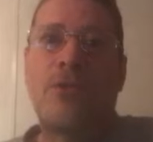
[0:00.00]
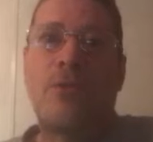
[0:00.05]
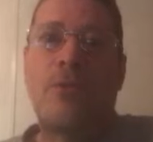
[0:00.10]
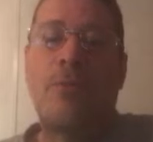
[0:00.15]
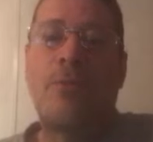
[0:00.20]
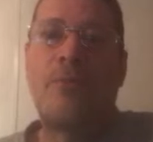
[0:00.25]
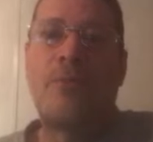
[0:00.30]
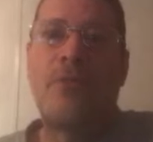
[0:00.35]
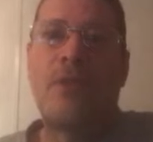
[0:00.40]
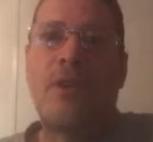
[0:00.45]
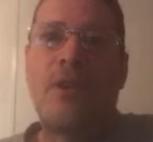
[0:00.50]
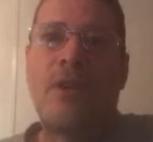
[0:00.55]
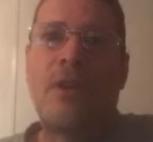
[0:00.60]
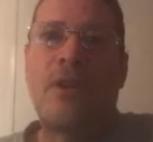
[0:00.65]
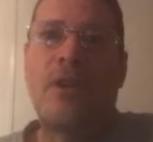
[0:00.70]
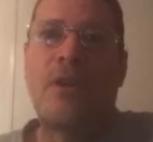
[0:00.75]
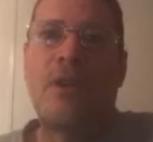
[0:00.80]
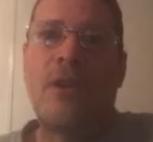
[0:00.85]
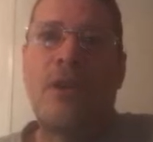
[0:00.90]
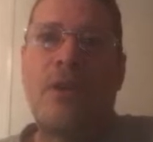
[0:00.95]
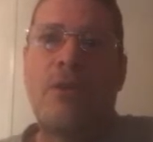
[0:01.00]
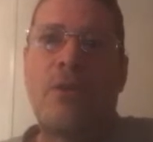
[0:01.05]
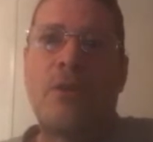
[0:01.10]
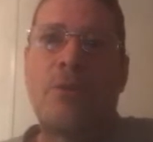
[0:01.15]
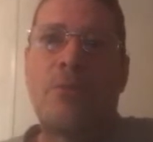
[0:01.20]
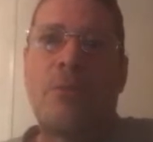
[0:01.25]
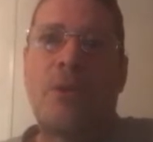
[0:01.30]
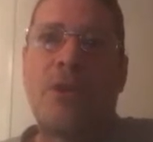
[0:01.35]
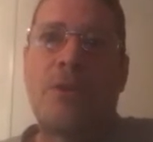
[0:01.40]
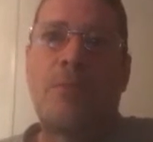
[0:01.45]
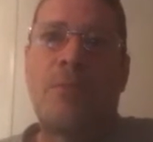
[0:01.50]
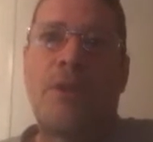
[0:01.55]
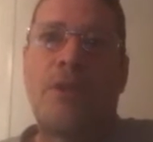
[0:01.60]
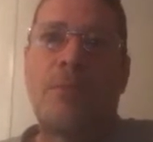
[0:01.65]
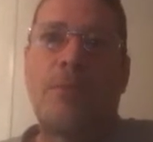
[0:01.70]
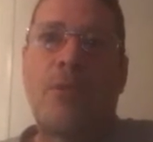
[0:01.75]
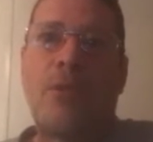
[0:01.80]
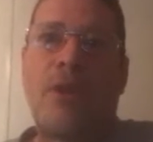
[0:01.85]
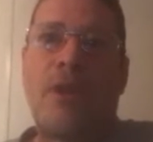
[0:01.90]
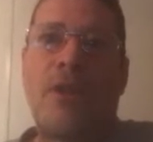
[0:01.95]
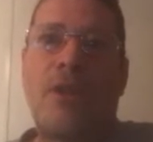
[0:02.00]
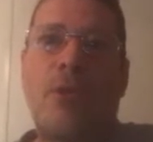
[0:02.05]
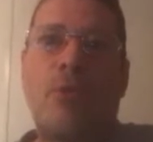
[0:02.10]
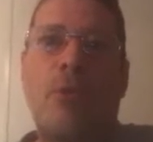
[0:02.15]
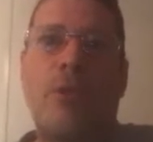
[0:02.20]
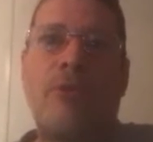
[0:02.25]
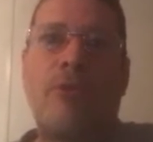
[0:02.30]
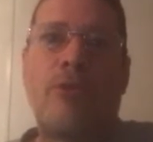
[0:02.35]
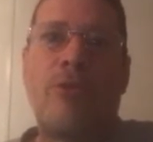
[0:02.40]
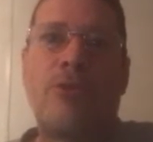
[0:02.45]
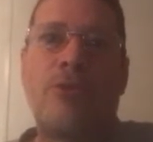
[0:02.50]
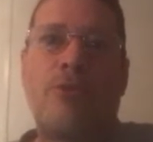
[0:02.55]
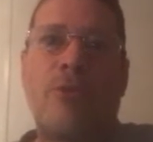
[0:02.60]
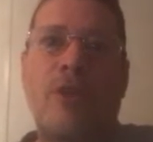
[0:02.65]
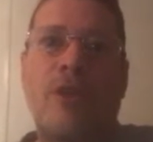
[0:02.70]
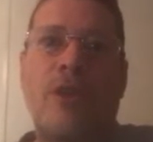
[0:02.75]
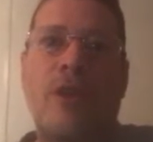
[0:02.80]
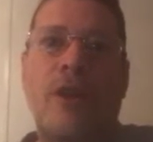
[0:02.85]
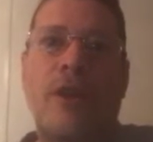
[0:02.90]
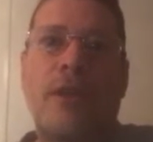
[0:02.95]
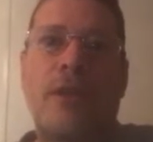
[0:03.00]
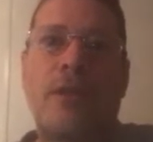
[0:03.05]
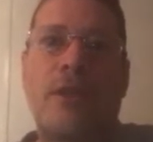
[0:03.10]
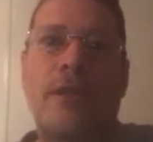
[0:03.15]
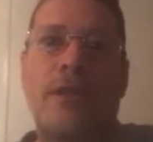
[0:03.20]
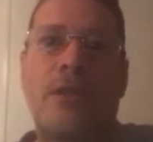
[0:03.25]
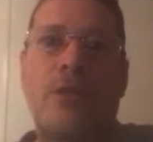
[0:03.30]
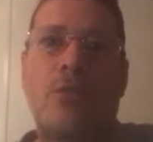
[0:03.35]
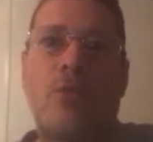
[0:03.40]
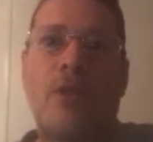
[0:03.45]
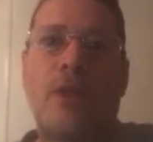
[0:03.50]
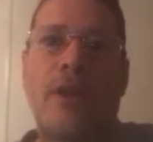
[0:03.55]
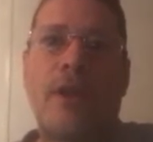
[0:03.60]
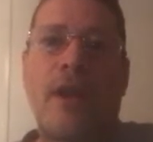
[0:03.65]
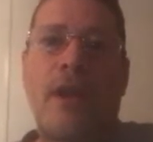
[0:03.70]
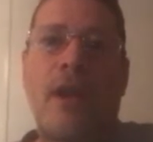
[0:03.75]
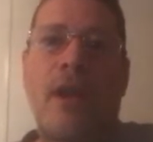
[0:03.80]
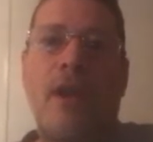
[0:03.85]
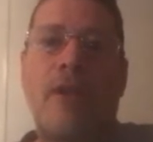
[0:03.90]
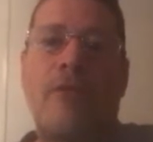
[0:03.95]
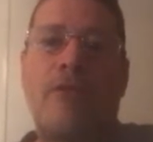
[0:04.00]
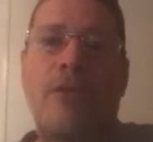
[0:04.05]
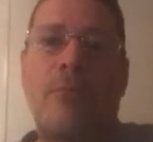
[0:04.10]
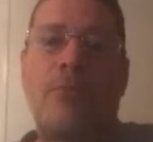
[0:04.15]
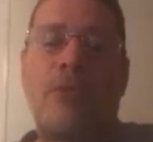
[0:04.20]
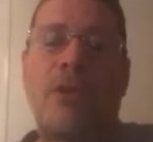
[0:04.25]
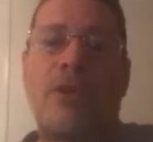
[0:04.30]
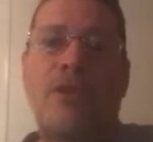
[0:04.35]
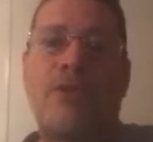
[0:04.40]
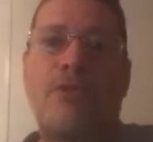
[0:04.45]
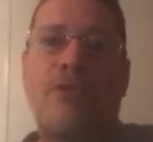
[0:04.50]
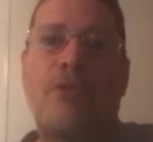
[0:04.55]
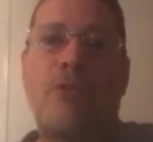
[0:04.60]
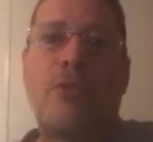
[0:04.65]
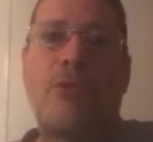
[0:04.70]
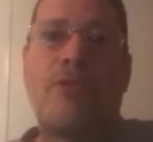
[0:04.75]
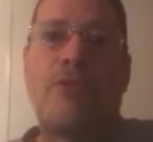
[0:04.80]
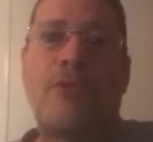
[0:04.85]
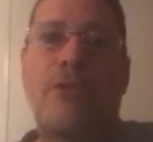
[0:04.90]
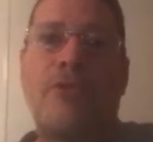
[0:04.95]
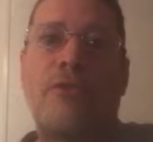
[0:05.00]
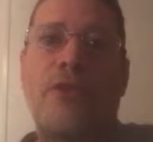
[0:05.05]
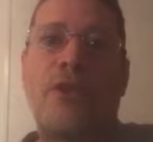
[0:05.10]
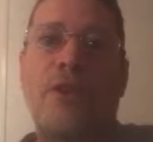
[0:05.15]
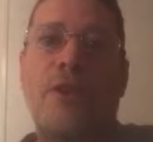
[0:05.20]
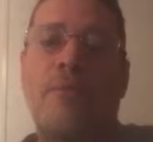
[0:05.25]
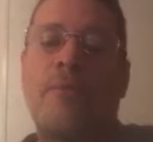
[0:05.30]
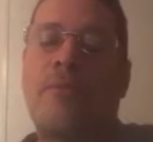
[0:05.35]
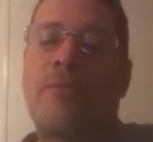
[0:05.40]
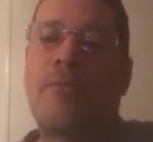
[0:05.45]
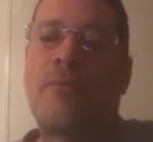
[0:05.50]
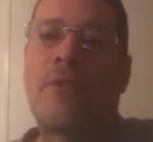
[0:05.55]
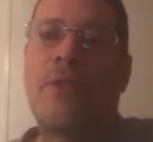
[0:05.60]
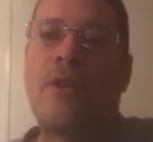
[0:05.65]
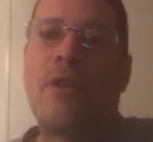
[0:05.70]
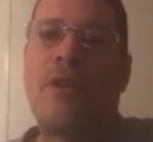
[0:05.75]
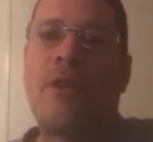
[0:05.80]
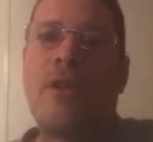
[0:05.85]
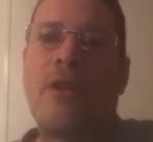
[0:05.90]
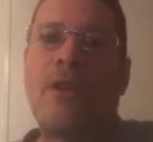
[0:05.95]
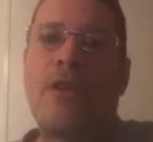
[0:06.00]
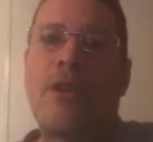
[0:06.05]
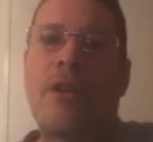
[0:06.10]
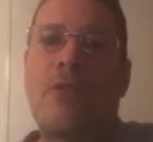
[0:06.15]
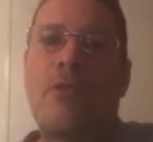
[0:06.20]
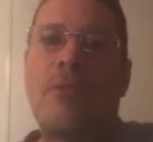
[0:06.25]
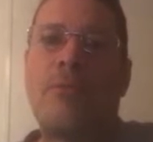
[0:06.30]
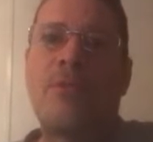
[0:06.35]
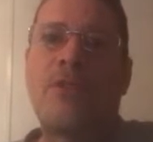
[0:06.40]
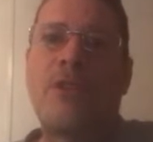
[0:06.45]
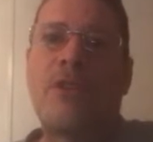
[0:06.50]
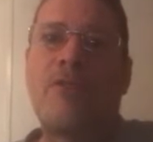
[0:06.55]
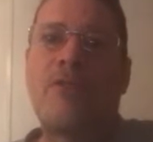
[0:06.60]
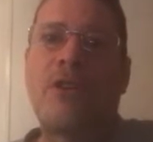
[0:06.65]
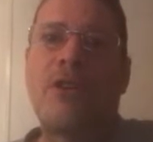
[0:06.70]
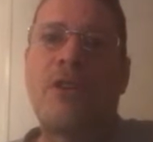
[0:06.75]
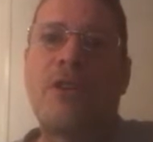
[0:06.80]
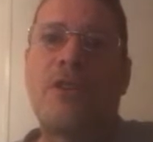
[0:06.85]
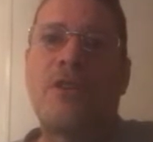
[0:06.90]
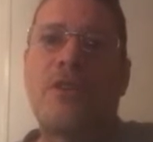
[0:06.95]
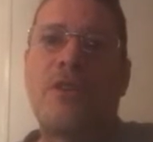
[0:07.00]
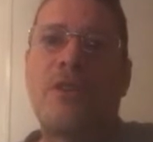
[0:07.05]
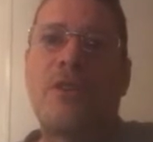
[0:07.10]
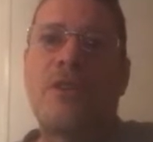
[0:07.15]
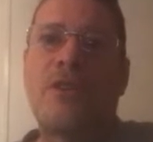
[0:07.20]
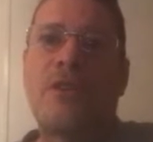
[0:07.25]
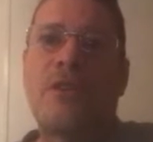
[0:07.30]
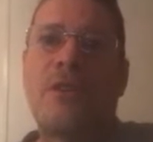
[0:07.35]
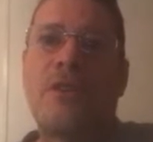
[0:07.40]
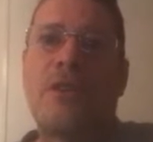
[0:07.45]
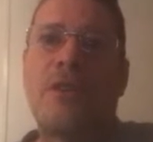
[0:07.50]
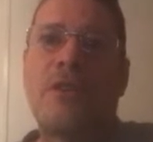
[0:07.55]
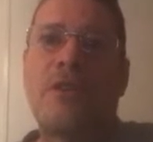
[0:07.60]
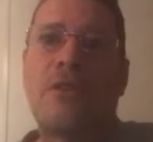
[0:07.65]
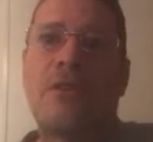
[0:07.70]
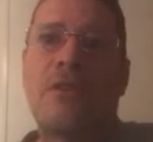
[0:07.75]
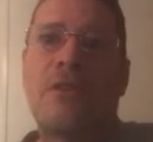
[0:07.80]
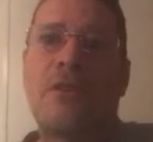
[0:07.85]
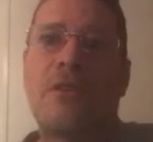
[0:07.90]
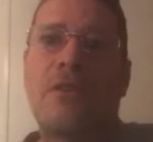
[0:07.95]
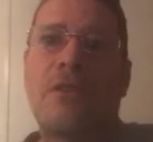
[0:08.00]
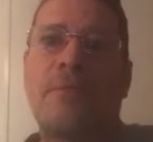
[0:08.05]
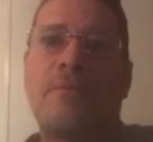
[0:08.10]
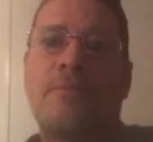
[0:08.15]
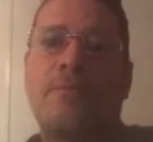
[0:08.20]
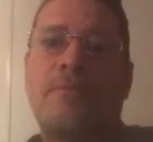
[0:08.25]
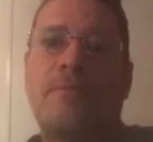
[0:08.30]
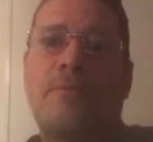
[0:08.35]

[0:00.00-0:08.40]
so he goes and bets Pittsburgh on the reverse run line, lays 1.5 at plus 450. They go up 7-0 sixth inning. I